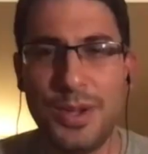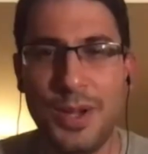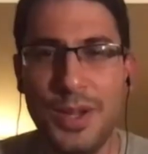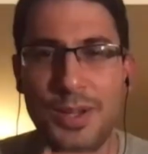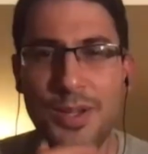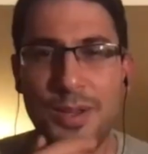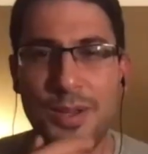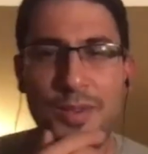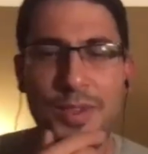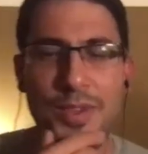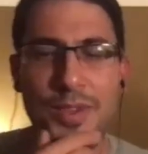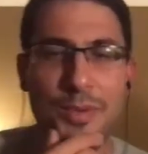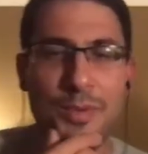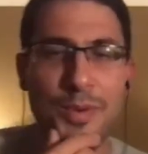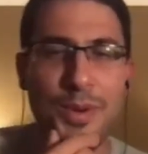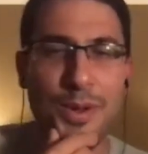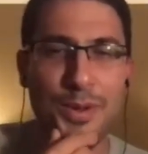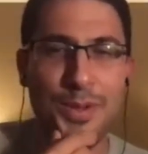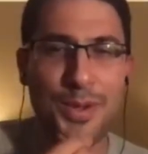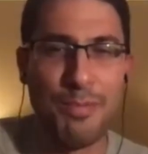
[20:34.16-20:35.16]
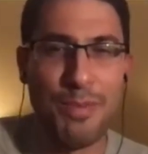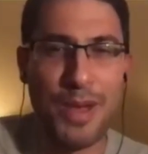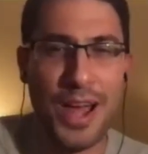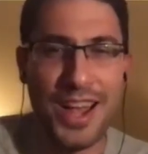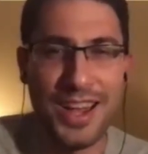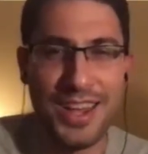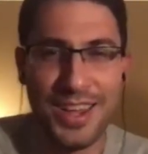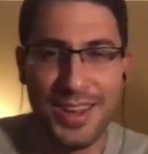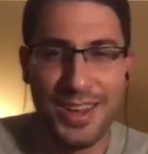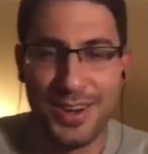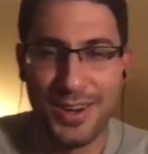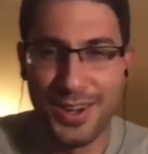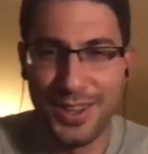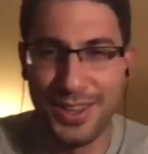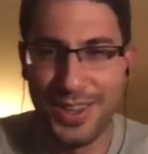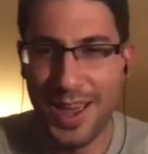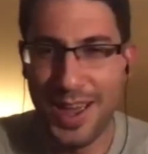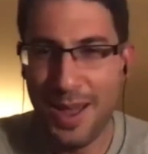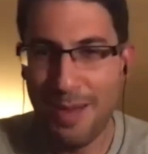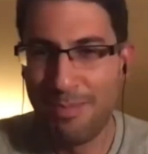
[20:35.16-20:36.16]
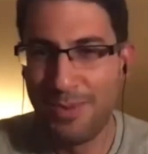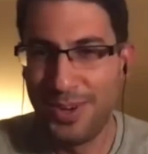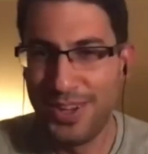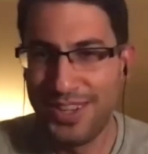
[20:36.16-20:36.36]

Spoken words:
somebody knows the back end on that, but